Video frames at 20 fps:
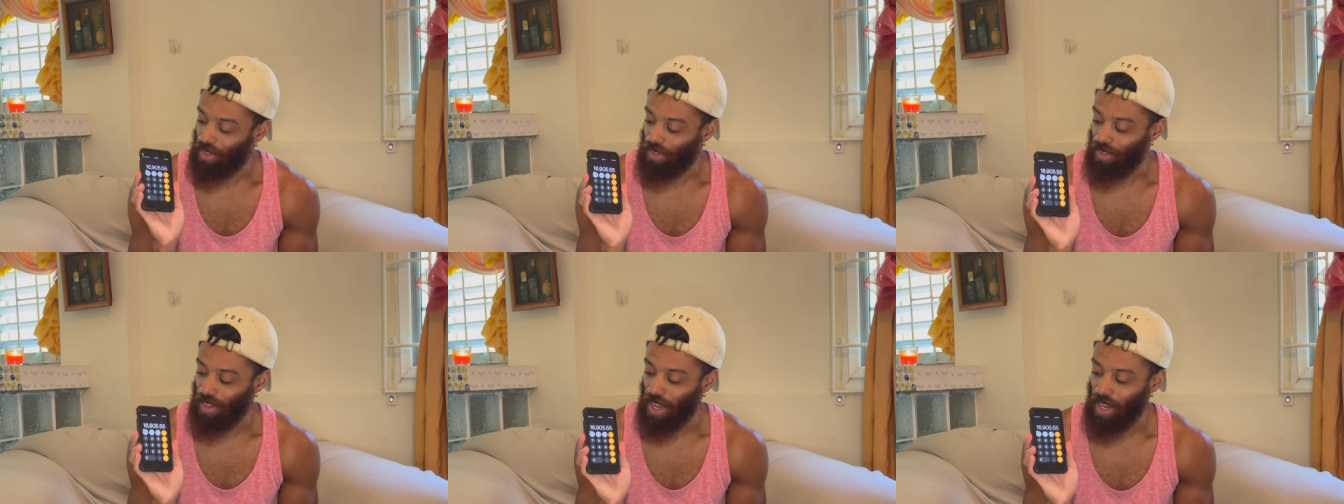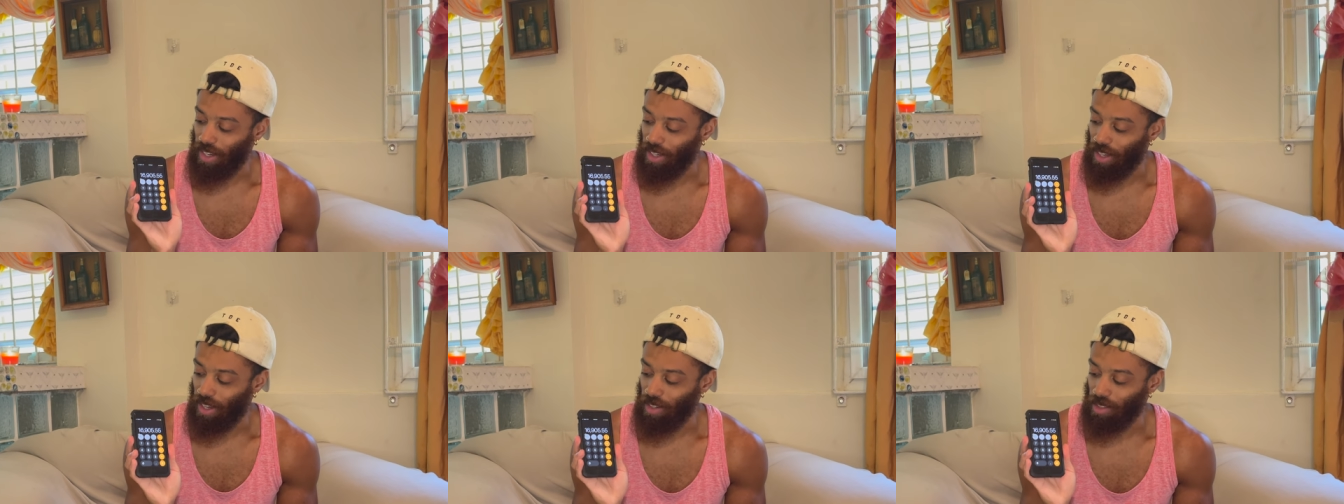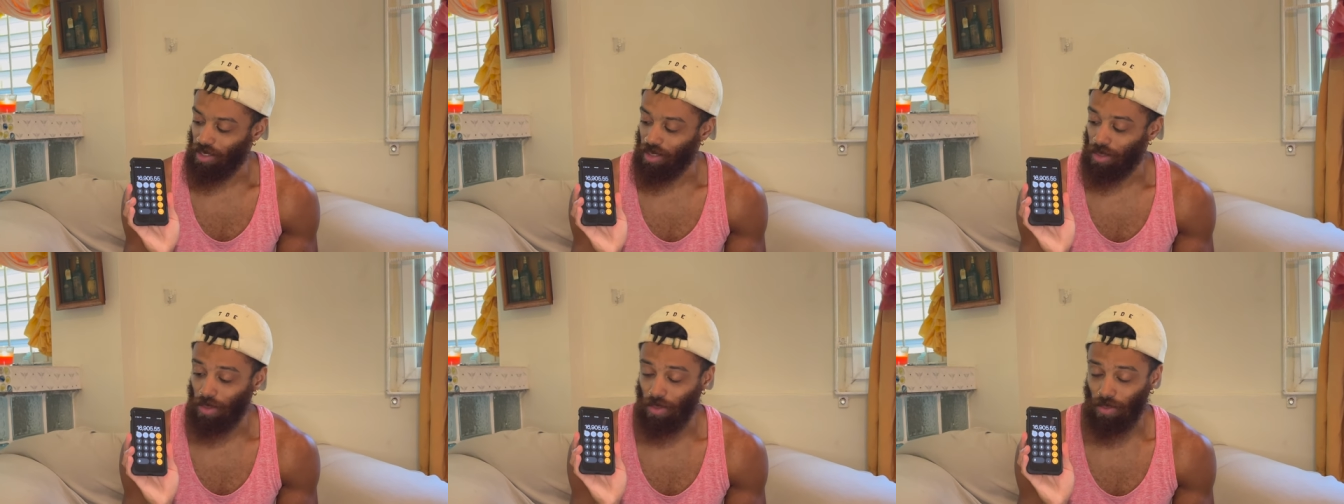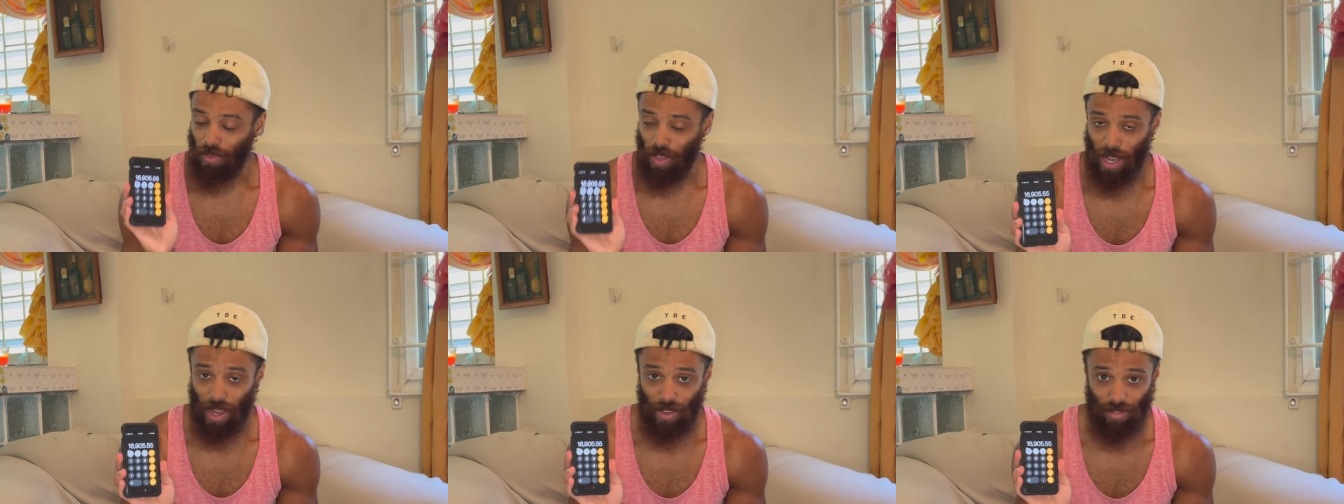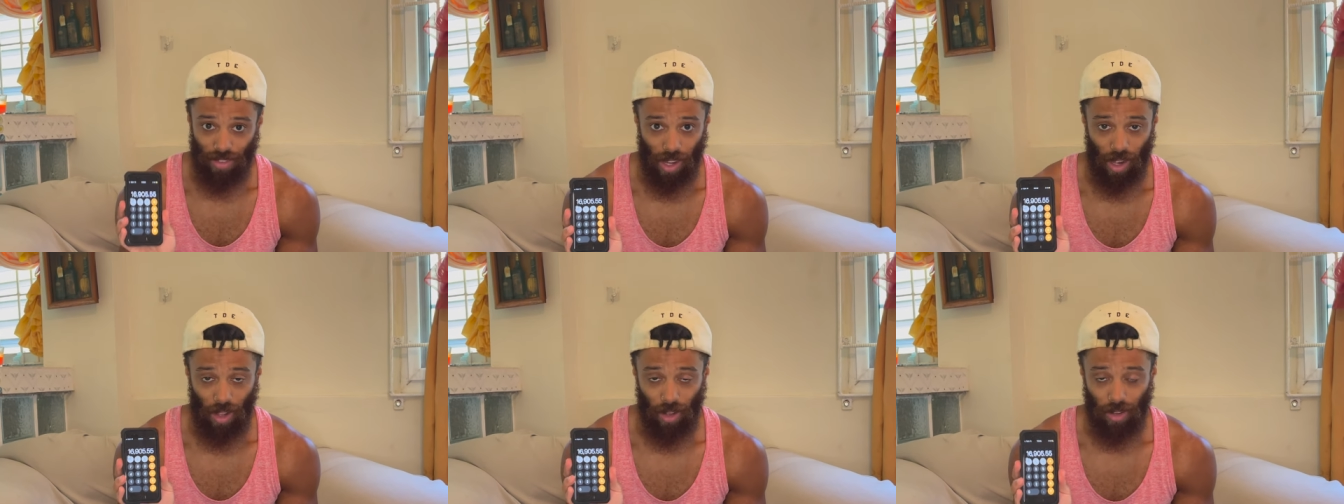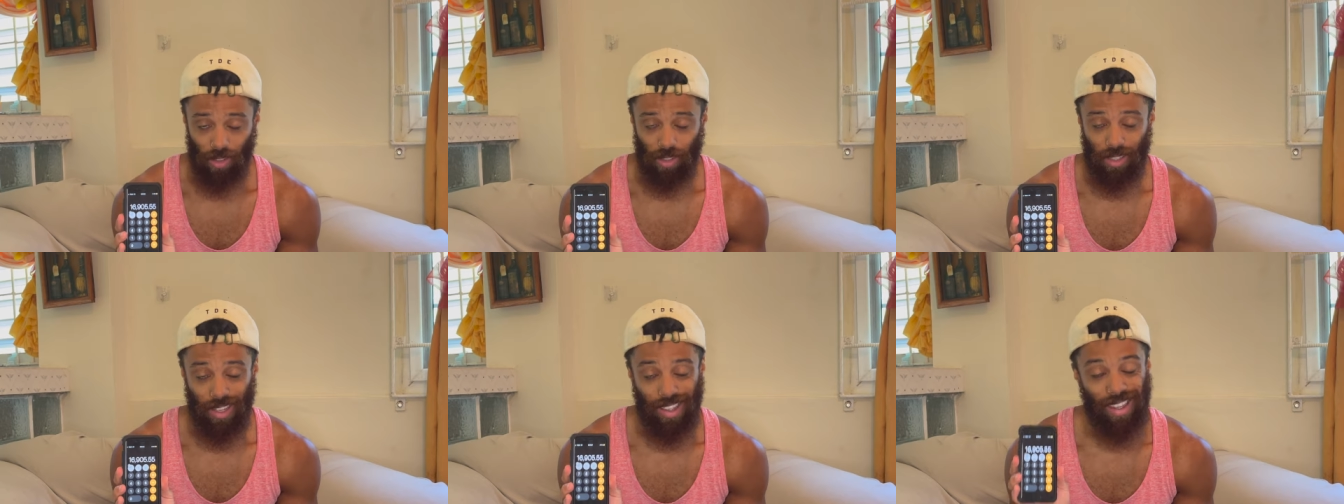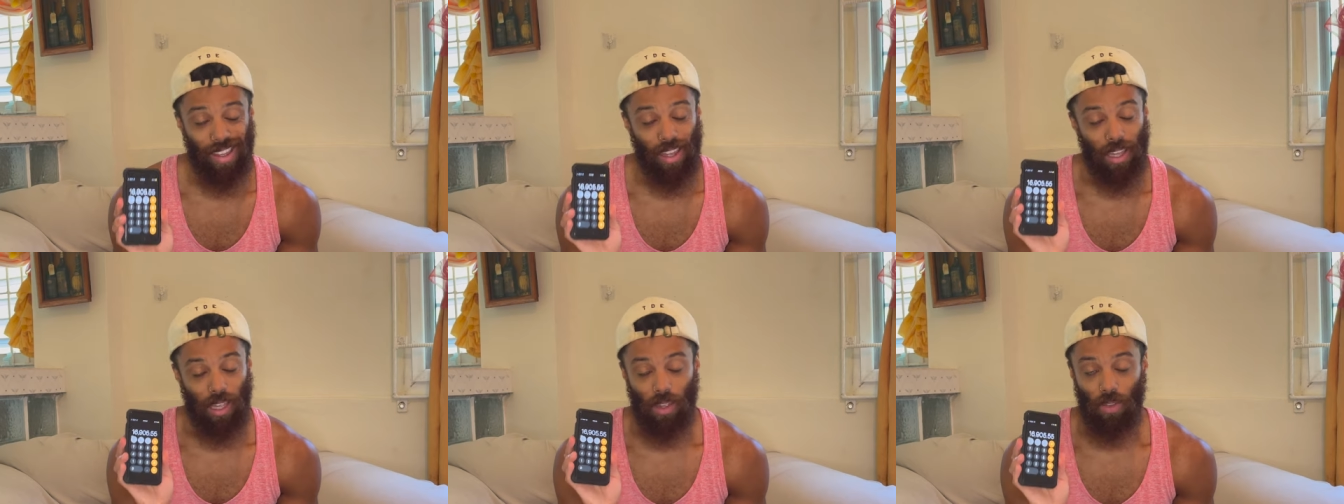nine hundred and five dollars
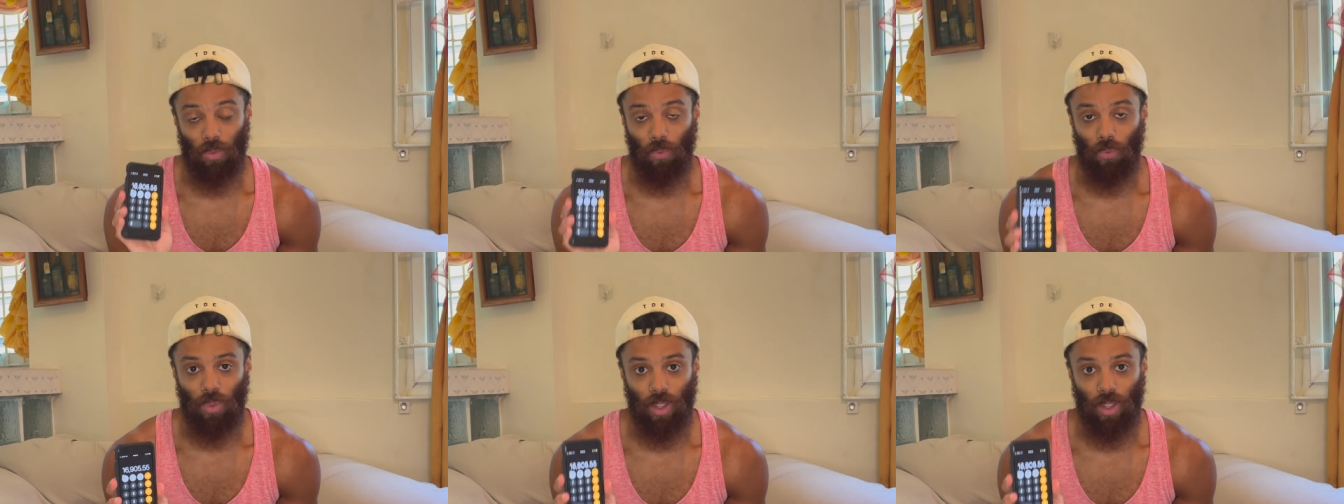and